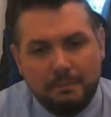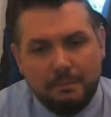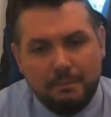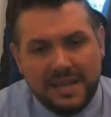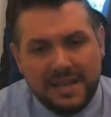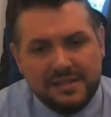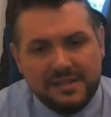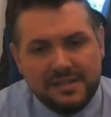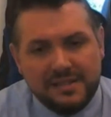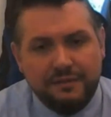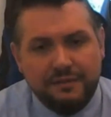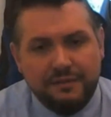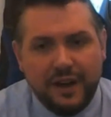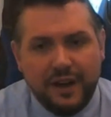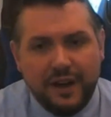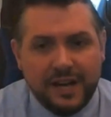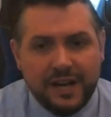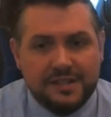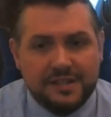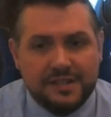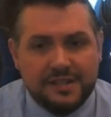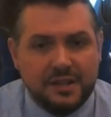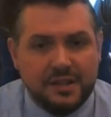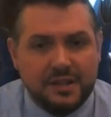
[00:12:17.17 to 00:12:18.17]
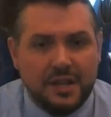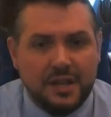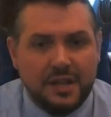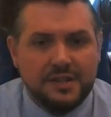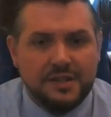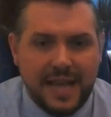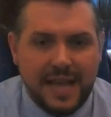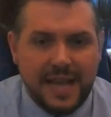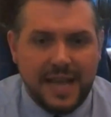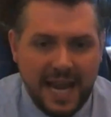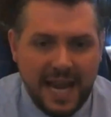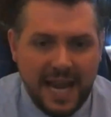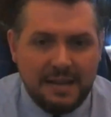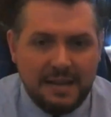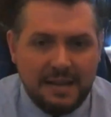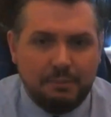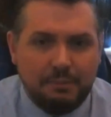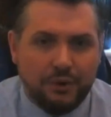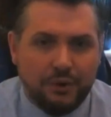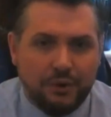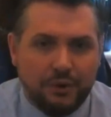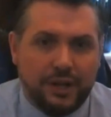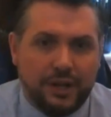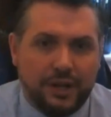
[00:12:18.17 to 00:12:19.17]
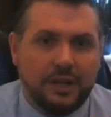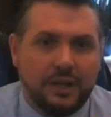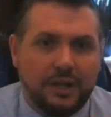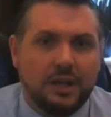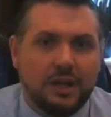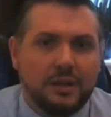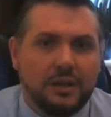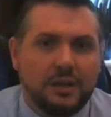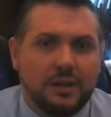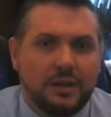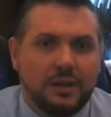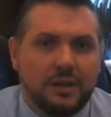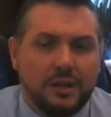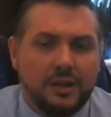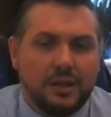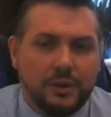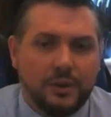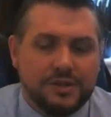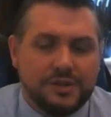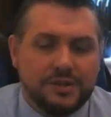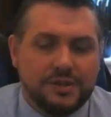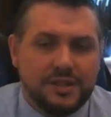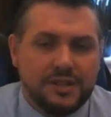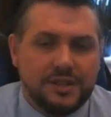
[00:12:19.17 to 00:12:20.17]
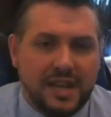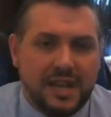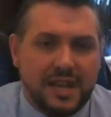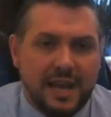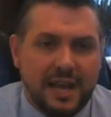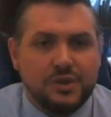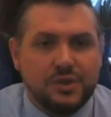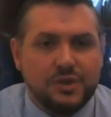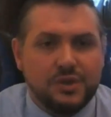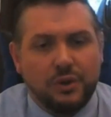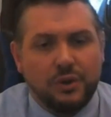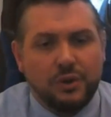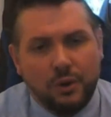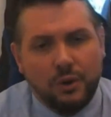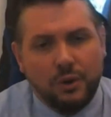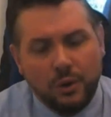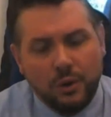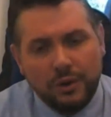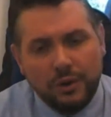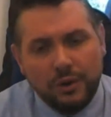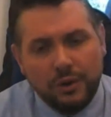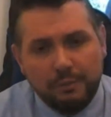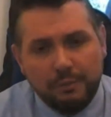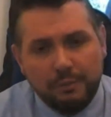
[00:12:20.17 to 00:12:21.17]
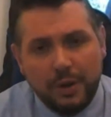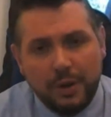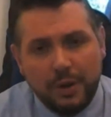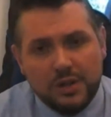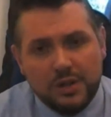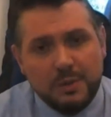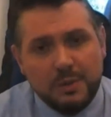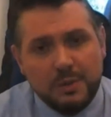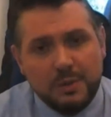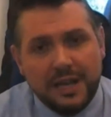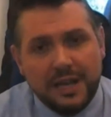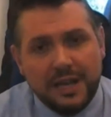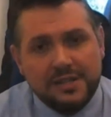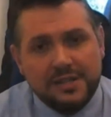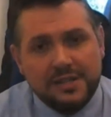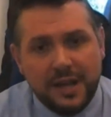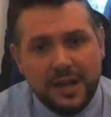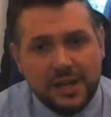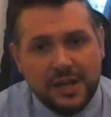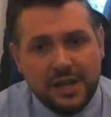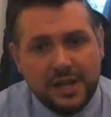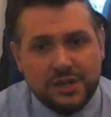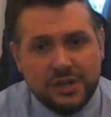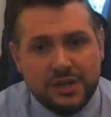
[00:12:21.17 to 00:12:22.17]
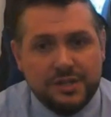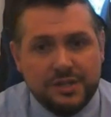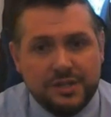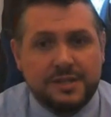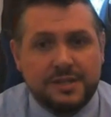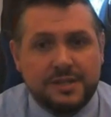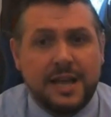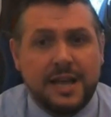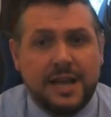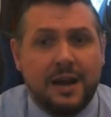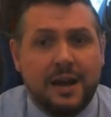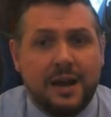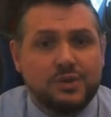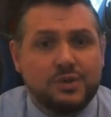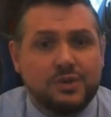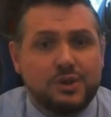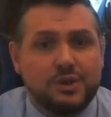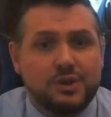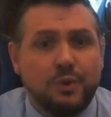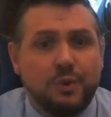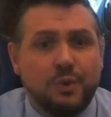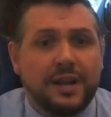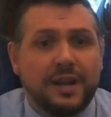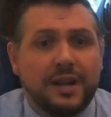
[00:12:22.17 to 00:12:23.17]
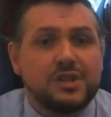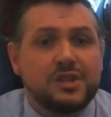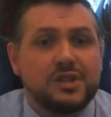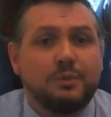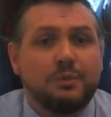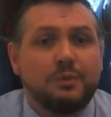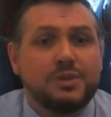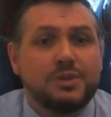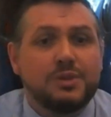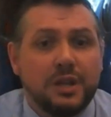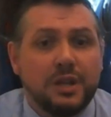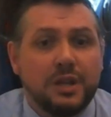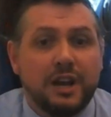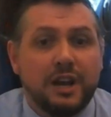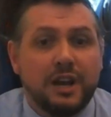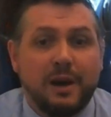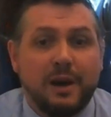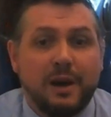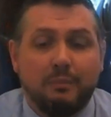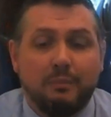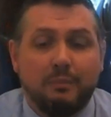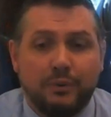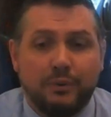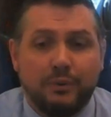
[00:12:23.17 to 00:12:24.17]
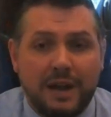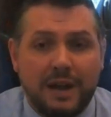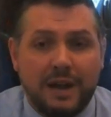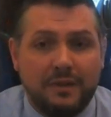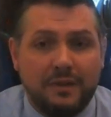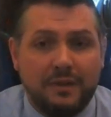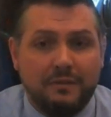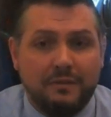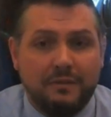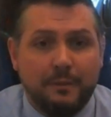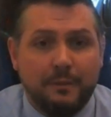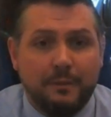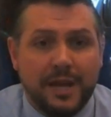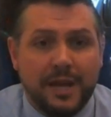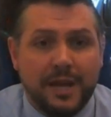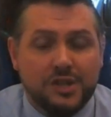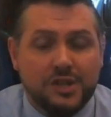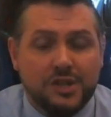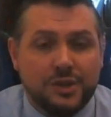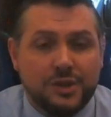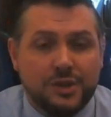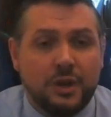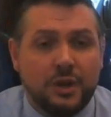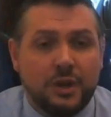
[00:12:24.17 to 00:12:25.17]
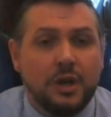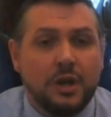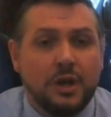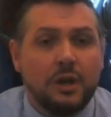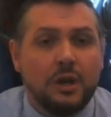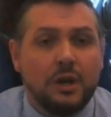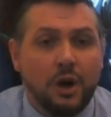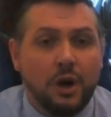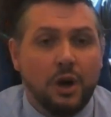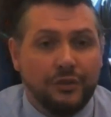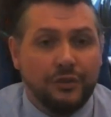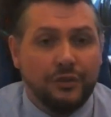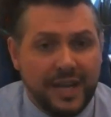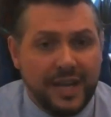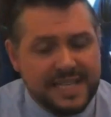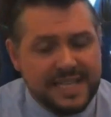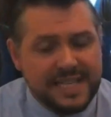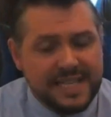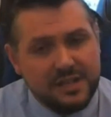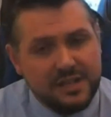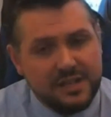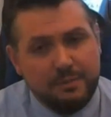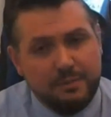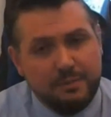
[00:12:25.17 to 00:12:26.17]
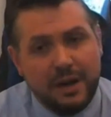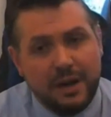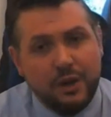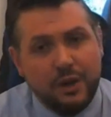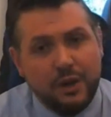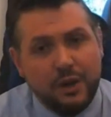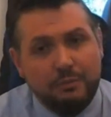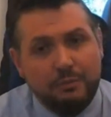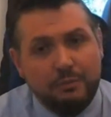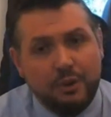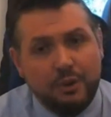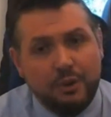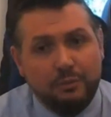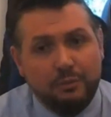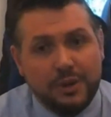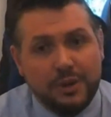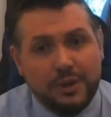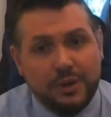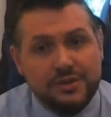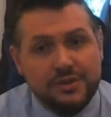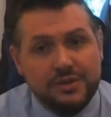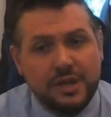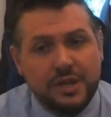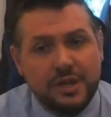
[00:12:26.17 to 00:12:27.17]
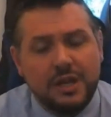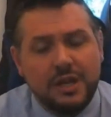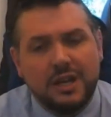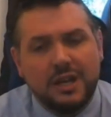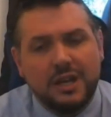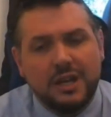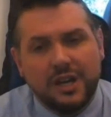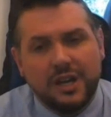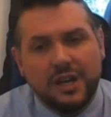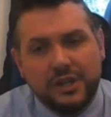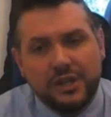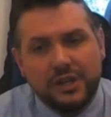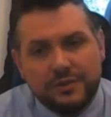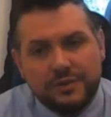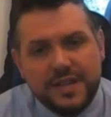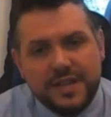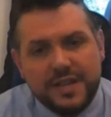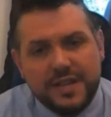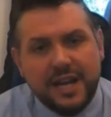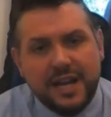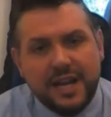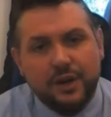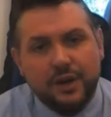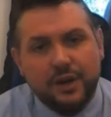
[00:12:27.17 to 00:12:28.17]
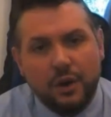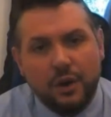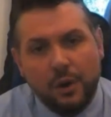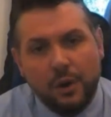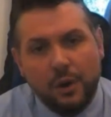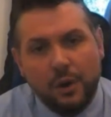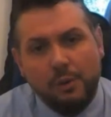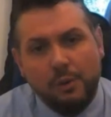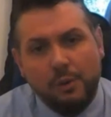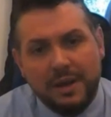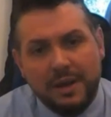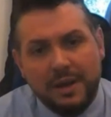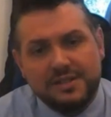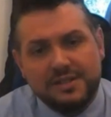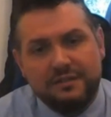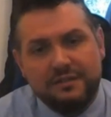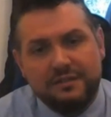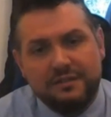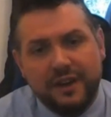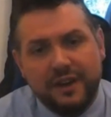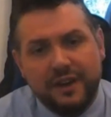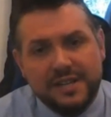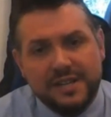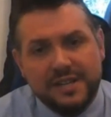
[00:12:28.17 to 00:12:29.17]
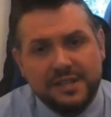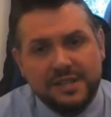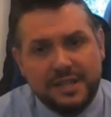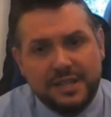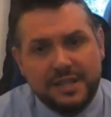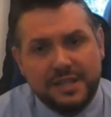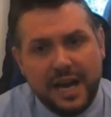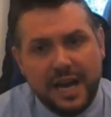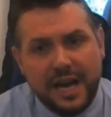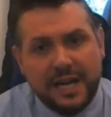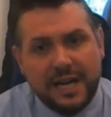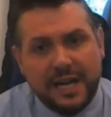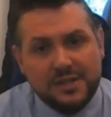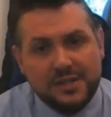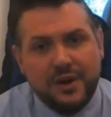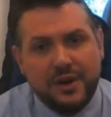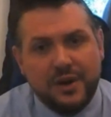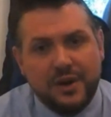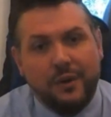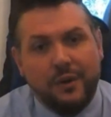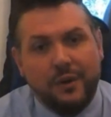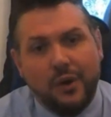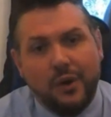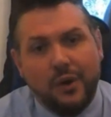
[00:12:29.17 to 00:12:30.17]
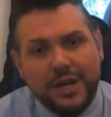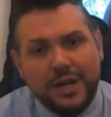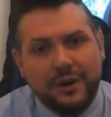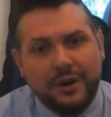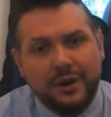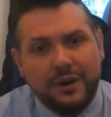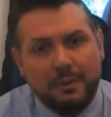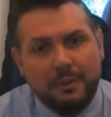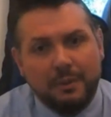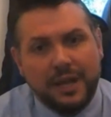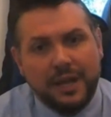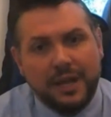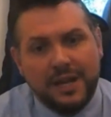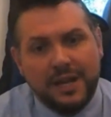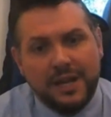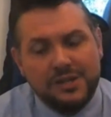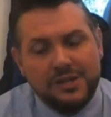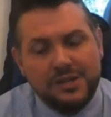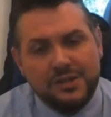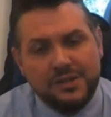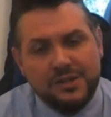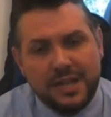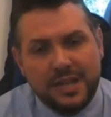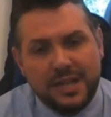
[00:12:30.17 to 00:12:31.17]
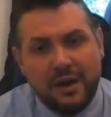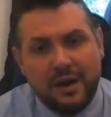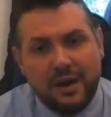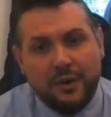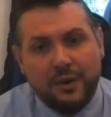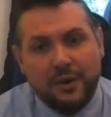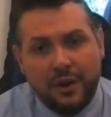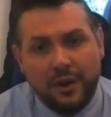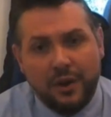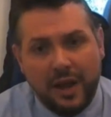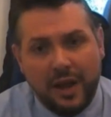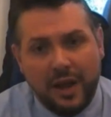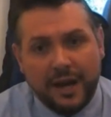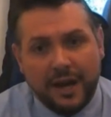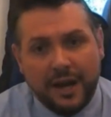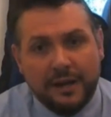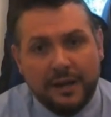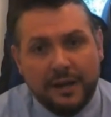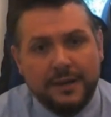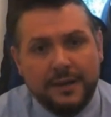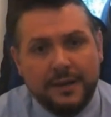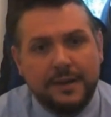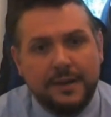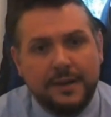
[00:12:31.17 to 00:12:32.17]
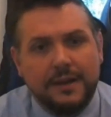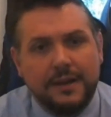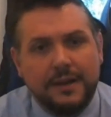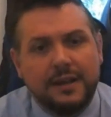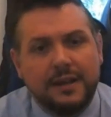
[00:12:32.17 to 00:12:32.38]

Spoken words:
My best advice to anybody who has discounted all other plausible explanations as to how someone has come to learn about private information or details about your movements, and you've taken all best advice and guidance around locking your applications down online,